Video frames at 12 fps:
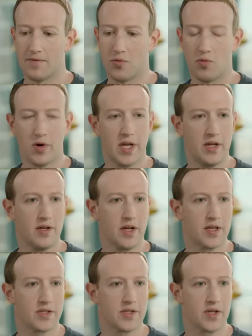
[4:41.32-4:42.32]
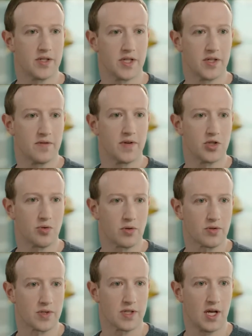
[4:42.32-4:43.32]
we as
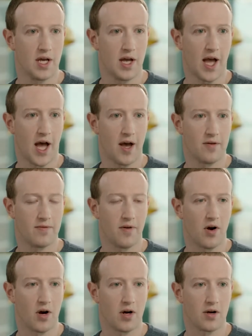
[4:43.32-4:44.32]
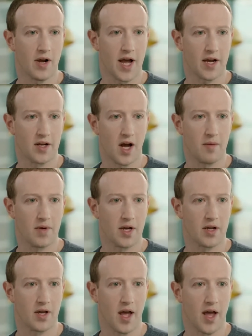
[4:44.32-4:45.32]
individuals have our
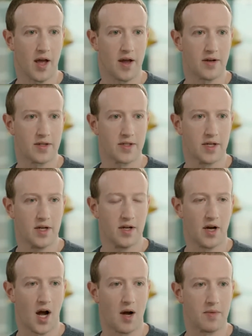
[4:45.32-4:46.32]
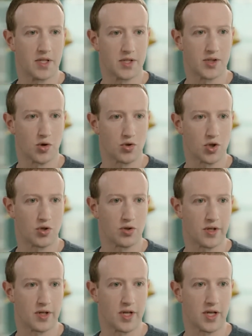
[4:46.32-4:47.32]
economic and
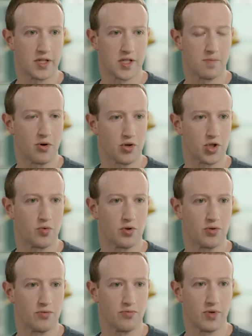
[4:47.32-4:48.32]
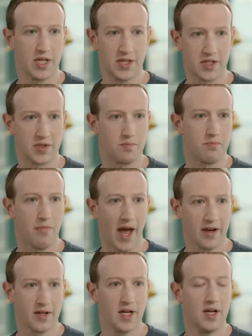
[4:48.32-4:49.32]
social and spiritual needs
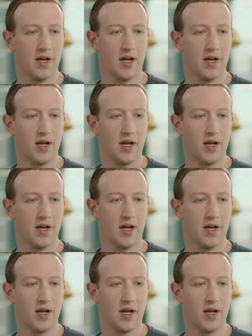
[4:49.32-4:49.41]
met.